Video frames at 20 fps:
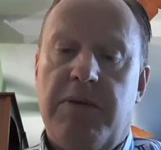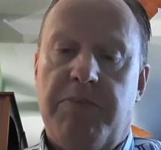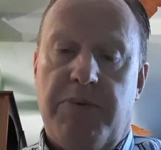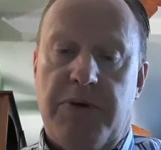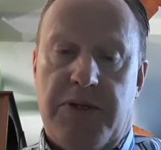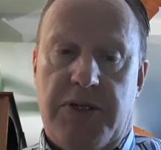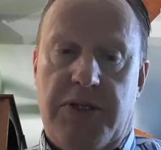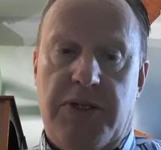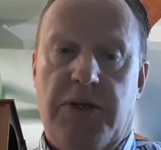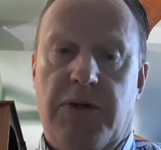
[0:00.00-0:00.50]

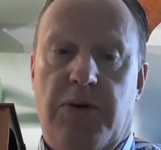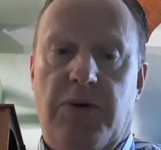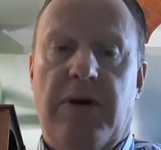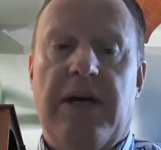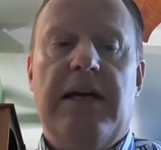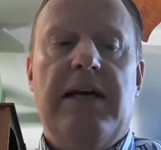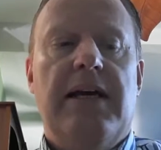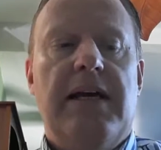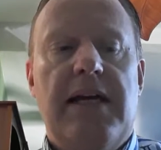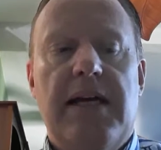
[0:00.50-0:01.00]
pursue
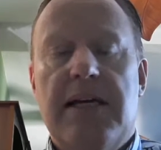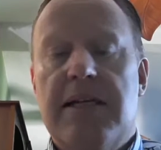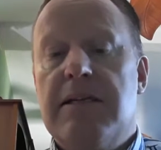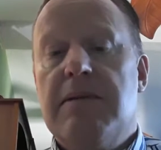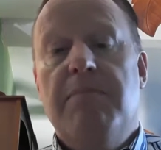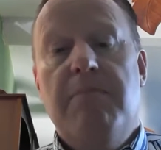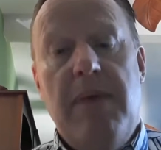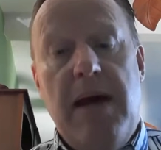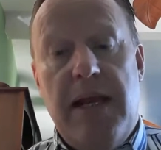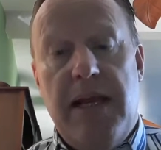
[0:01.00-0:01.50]

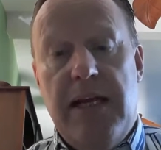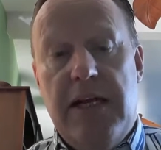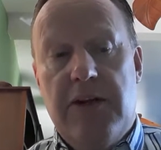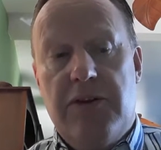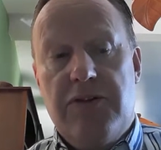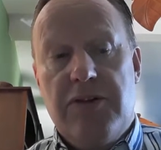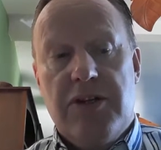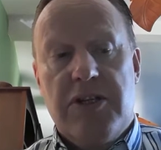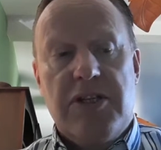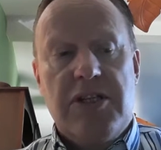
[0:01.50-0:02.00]
his many
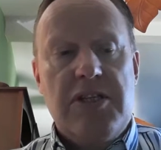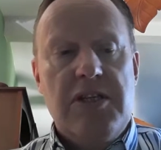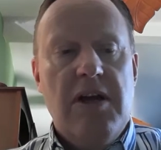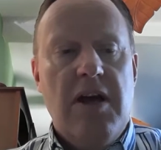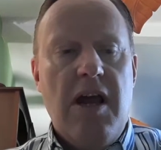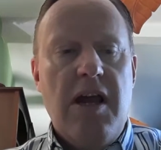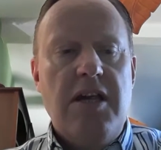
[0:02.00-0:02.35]
interests.